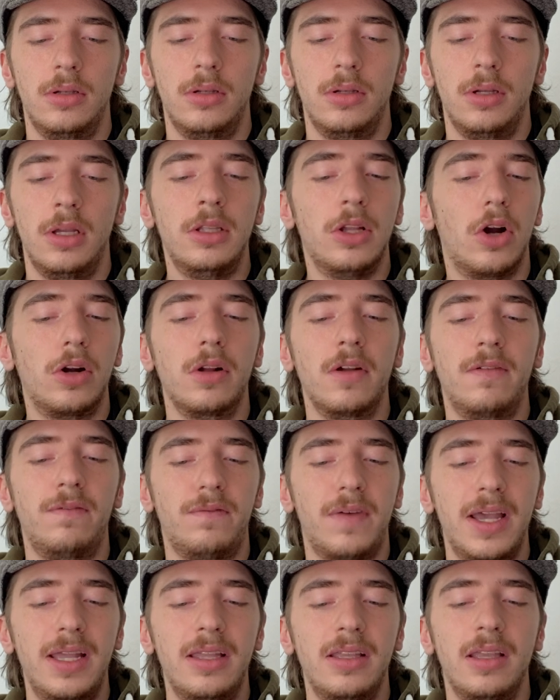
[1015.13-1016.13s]
An art of
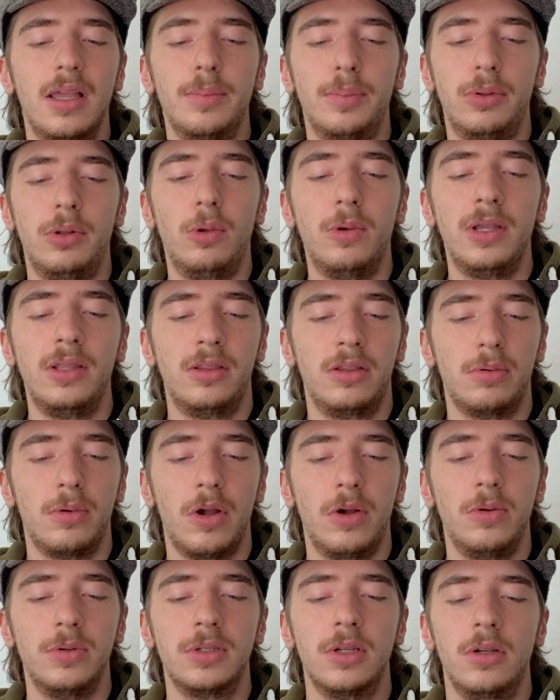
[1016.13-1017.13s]
fighting employing
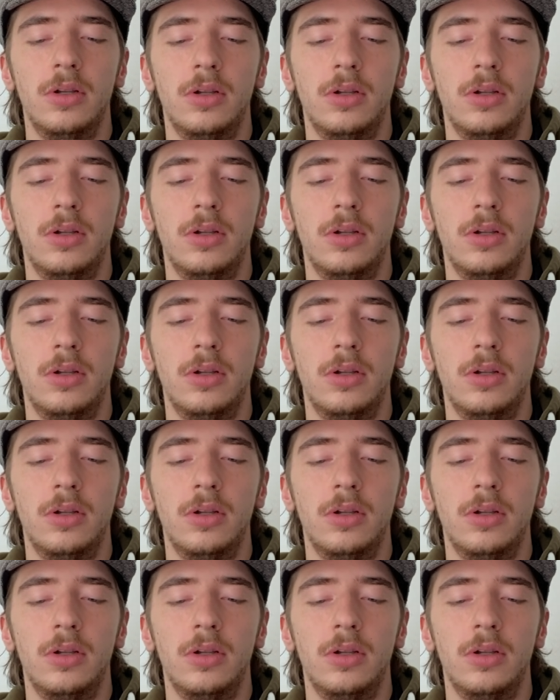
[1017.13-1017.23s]
holds,